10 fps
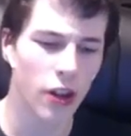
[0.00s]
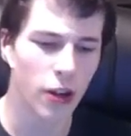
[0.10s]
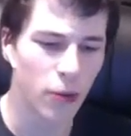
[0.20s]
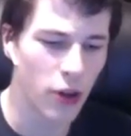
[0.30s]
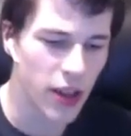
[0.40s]

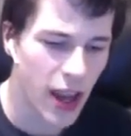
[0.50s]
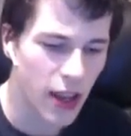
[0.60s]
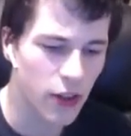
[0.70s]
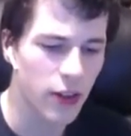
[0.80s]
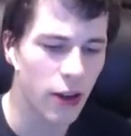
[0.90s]
but
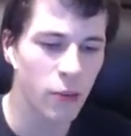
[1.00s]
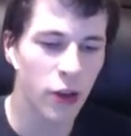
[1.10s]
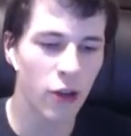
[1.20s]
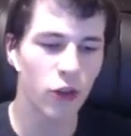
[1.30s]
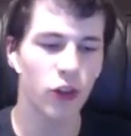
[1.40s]
yeah. So I'm
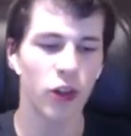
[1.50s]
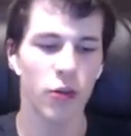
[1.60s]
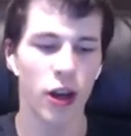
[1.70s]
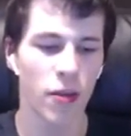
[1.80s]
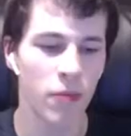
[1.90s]
going
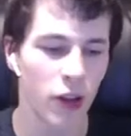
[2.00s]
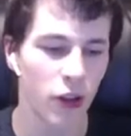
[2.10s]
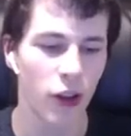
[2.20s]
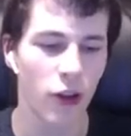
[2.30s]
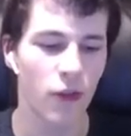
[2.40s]
to
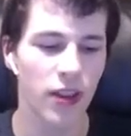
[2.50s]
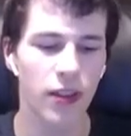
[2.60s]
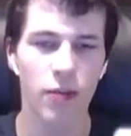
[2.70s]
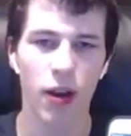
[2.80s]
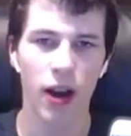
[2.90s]
so this
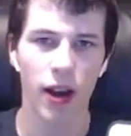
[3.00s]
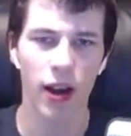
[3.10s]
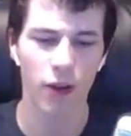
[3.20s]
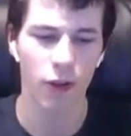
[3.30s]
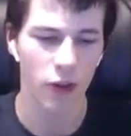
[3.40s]
is my
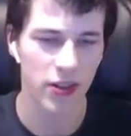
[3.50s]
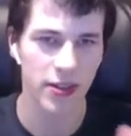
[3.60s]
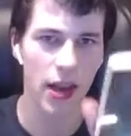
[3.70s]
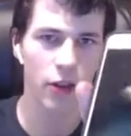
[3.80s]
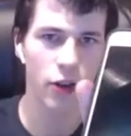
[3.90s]
iPhone
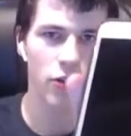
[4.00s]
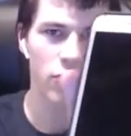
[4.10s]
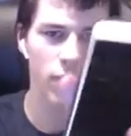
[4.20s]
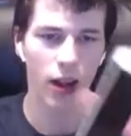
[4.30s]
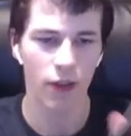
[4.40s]
7
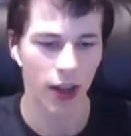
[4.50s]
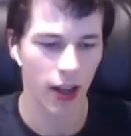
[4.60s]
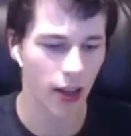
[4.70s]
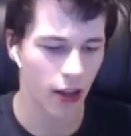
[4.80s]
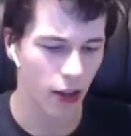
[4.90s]
right
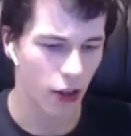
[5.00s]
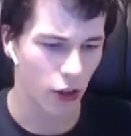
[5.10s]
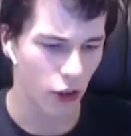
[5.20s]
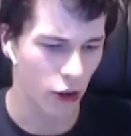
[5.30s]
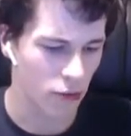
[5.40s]
there.
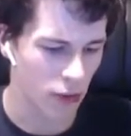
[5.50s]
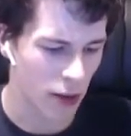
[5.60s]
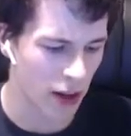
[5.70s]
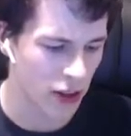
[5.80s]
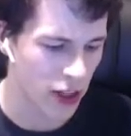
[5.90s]
So
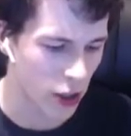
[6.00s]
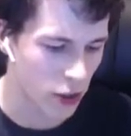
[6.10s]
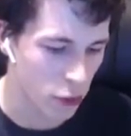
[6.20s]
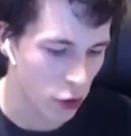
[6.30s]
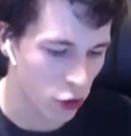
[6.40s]
I'm actually going
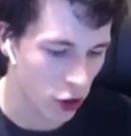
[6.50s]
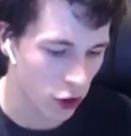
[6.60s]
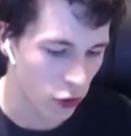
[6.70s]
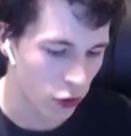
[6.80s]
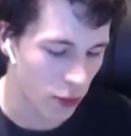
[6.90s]
to put
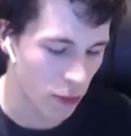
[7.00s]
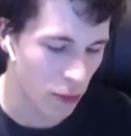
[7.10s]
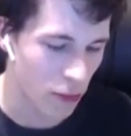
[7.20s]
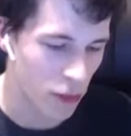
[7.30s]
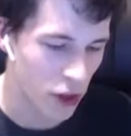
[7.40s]
on
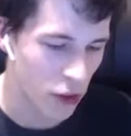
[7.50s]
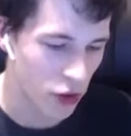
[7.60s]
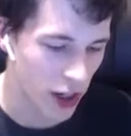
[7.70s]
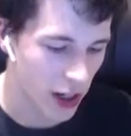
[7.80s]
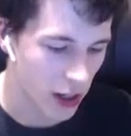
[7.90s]
some
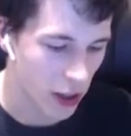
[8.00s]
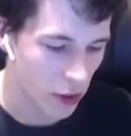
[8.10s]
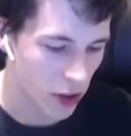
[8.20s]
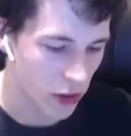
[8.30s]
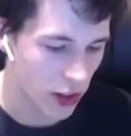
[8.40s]
music, and I'm
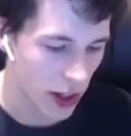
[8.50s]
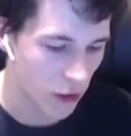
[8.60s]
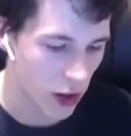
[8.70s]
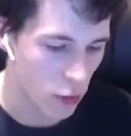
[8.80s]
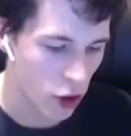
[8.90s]
going to see how
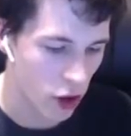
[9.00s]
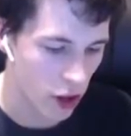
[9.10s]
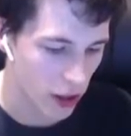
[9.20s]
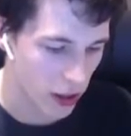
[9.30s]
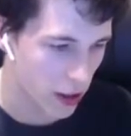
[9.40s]
they
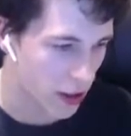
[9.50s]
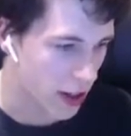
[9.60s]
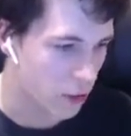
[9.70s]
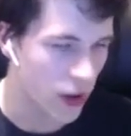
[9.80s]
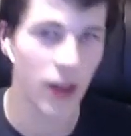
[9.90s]
work.
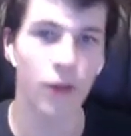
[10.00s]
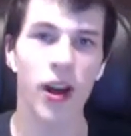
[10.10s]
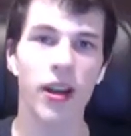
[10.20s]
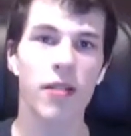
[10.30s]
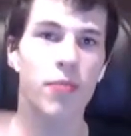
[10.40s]
In fact, if
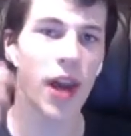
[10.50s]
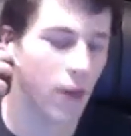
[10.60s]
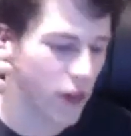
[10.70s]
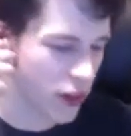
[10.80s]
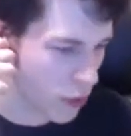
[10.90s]
I compare
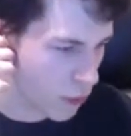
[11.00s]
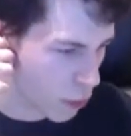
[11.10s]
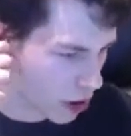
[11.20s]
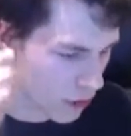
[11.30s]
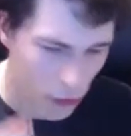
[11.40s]
these with
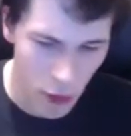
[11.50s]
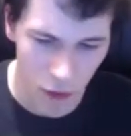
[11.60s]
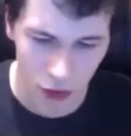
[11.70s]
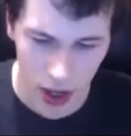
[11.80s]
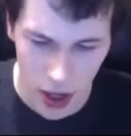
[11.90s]

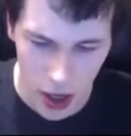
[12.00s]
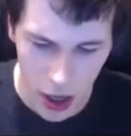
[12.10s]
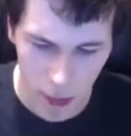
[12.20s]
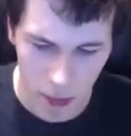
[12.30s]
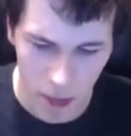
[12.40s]
the